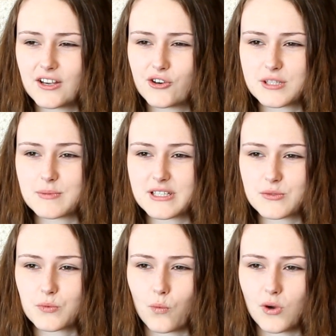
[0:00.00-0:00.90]

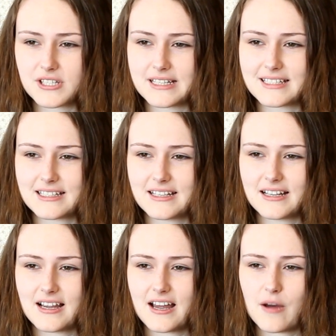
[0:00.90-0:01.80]
Christmas wasn't
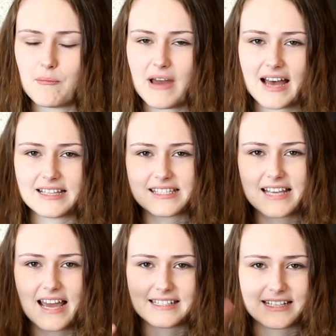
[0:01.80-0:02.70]
about
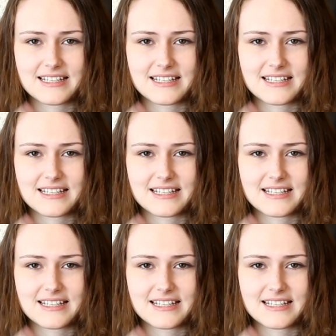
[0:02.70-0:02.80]
Santa.